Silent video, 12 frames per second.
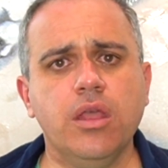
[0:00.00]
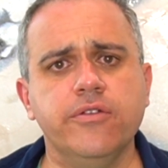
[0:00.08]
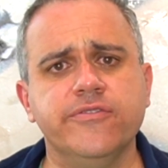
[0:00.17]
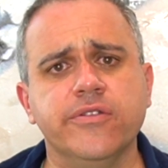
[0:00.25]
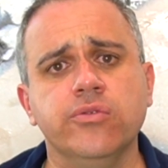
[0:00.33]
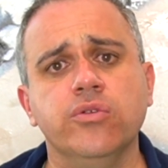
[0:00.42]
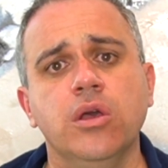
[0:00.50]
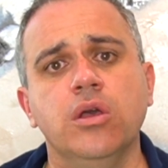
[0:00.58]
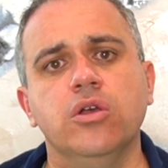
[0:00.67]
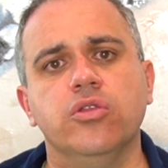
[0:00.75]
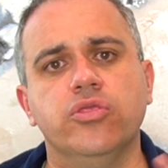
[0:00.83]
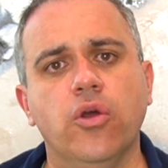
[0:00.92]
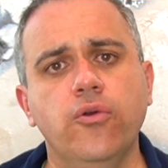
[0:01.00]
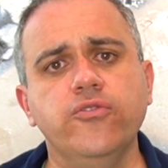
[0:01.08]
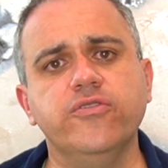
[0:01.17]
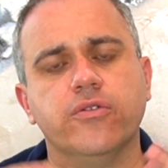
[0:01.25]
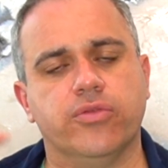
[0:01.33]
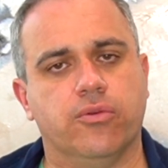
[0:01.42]
So
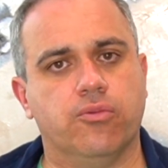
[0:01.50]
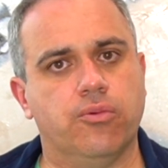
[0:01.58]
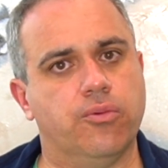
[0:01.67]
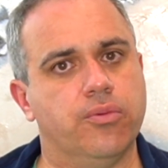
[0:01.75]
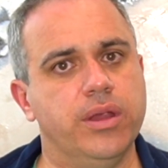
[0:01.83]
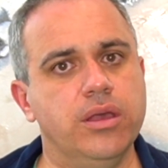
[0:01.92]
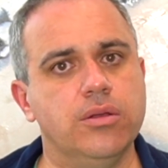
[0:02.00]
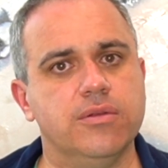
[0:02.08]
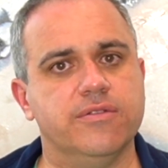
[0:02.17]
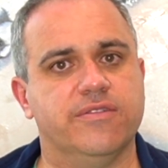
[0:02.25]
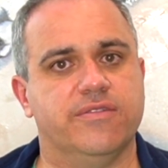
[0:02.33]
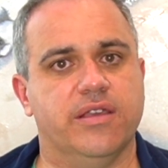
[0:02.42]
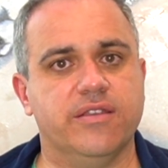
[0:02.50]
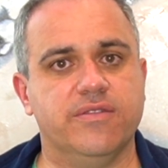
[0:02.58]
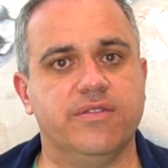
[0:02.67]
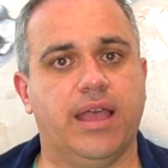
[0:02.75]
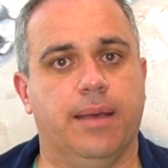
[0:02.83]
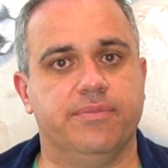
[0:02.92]
those are the real 6
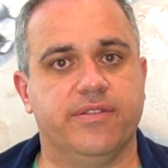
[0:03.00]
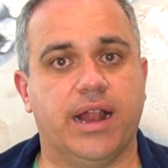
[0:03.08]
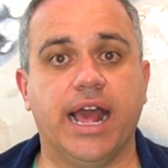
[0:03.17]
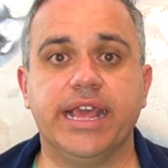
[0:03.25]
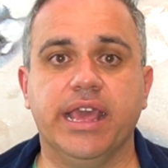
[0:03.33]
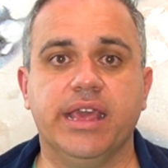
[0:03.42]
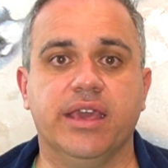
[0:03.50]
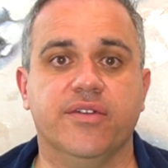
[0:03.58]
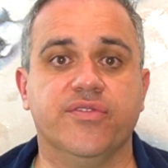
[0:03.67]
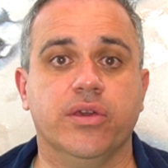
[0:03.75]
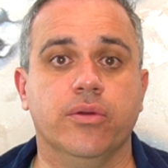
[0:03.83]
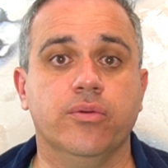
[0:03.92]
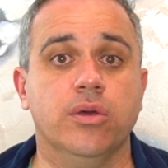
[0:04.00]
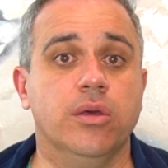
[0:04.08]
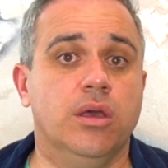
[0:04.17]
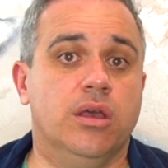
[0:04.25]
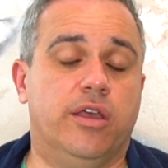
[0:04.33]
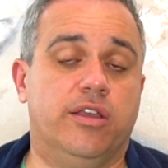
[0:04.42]
steps that I can give you
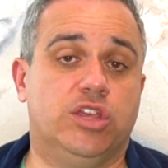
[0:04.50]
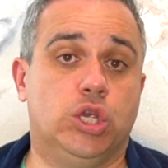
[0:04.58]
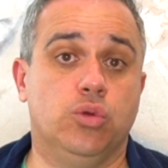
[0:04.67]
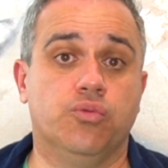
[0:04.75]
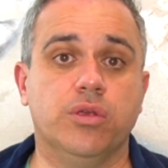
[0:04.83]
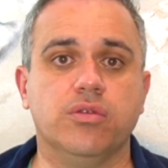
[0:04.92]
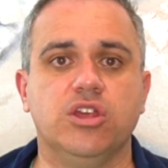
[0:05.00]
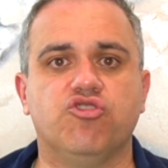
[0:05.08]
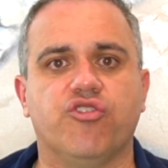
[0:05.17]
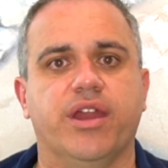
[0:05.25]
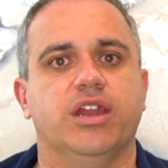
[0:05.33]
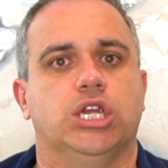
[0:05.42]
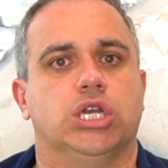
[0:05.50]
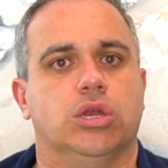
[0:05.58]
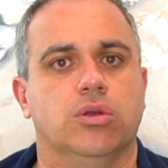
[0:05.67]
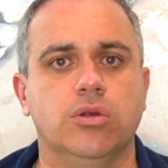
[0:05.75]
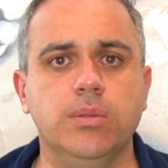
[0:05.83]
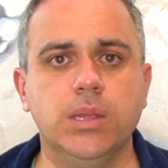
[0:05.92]
to really try to
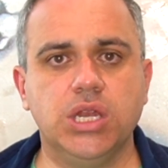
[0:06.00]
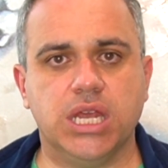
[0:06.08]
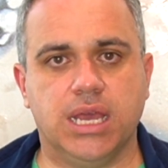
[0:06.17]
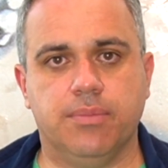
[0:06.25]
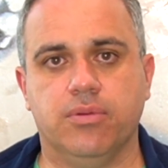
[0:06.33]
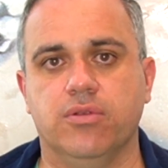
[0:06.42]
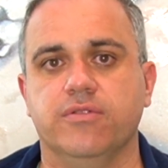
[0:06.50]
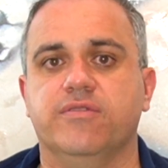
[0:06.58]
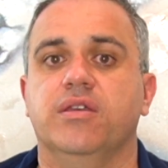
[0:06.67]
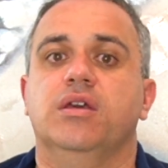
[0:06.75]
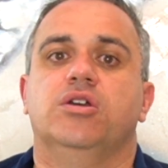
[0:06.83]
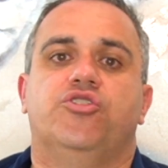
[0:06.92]
turn the tables,